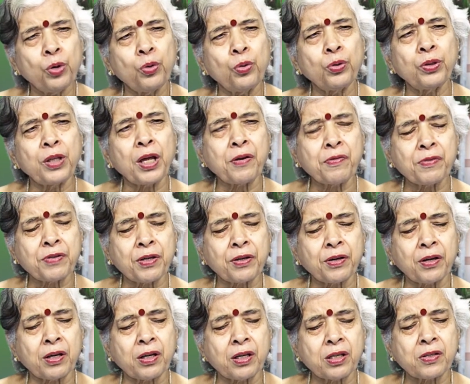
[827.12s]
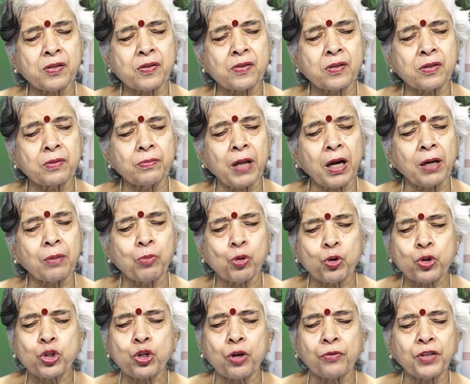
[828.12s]
there was a criticism that
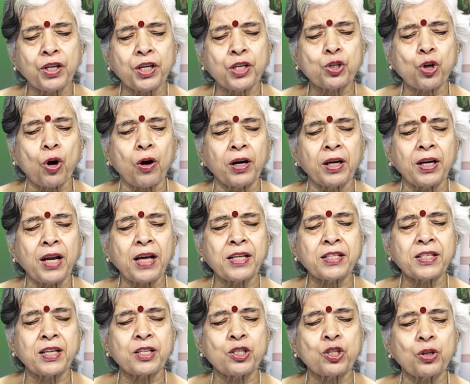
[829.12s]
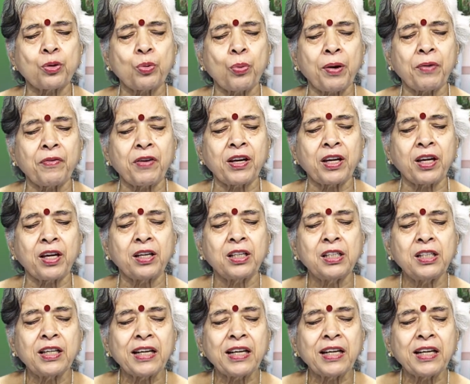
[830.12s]
most of these organizations were very